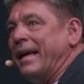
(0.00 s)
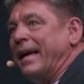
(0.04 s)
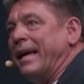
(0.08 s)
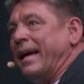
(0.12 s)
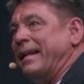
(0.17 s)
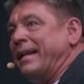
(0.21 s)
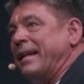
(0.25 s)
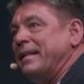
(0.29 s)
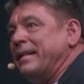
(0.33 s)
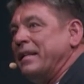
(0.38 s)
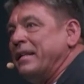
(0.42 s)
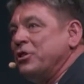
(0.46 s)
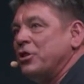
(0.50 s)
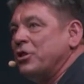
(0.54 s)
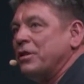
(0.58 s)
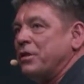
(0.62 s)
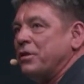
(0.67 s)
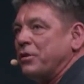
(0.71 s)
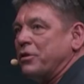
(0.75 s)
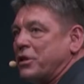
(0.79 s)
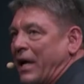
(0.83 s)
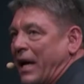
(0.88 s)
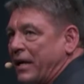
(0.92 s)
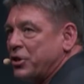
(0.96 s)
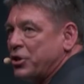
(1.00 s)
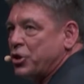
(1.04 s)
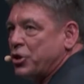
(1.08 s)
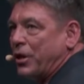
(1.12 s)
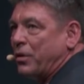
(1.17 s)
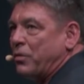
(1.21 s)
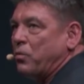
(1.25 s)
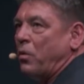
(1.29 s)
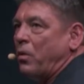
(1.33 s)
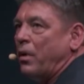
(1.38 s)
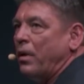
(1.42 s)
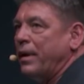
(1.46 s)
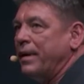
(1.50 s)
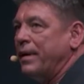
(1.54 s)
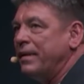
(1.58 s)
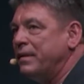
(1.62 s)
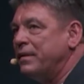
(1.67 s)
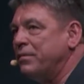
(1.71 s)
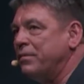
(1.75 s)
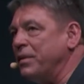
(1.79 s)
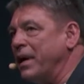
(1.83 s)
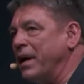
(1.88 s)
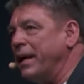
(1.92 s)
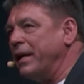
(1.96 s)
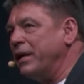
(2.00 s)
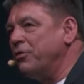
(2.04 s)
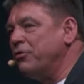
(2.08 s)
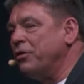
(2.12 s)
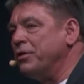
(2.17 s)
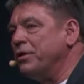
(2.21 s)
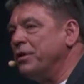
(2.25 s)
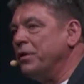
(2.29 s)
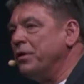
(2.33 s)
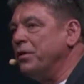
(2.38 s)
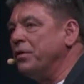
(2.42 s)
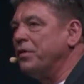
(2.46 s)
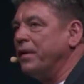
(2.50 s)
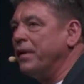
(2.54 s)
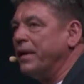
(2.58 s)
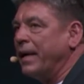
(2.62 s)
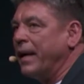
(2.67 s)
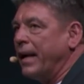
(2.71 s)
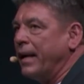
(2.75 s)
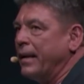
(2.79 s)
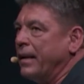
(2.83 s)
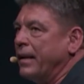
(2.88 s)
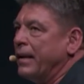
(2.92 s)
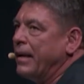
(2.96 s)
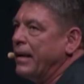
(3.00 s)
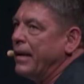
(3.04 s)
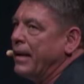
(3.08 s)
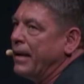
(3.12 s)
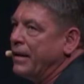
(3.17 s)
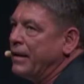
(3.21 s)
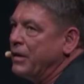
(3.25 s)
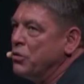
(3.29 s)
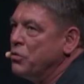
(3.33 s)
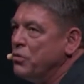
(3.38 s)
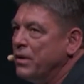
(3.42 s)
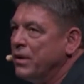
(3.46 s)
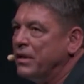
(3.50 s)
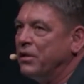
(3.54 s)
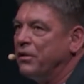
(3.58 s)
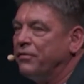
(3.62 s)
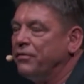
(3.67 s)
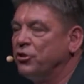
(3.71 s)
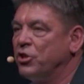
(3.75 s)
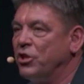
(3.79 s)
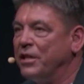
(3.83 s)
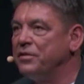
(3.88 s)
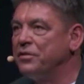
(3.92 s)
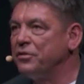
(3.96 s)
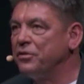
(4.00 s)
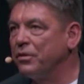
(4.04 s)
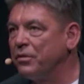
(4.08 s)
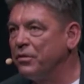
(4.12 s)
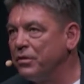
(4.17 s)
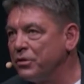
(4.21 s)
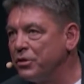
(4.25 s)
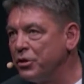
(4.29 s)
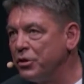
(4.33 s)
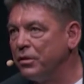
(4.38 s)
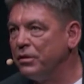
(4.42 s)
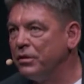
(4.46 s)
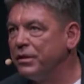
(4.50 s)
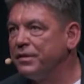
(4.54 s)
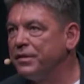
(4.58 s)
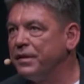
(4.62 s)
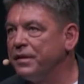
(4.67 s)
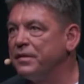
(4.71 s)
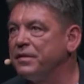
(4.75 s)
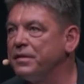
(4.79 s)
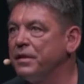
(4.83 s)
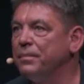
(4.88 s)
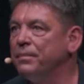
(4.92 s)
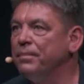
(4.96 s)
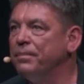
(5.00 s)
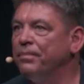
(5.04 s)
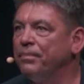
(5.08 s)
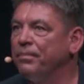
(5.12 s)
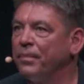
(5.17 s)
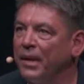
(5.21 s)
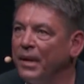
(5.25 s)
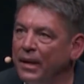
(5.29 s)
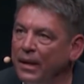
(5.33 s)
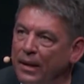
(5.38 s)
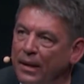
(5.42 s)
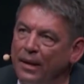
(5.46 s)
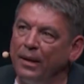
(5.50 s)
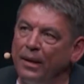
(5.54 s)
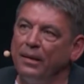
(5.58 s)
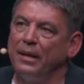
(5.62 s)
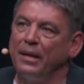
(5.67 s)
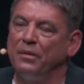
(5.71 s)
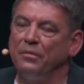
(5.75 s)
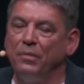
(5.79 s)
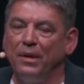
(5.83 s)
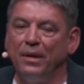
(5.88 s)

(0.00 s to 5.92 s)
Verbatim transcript: In addition to touch and voice, we are introducing an intuitive gesture control system that will